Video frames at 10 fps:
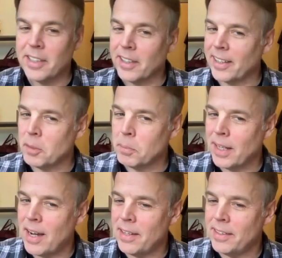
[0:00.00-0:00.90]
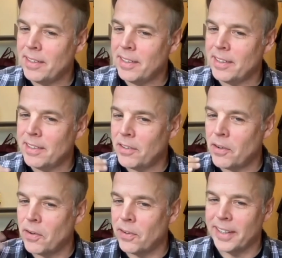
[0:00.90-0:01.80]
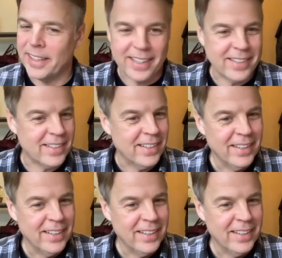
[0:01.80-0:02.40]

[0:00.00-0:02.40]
you'd like to be on here, or yes.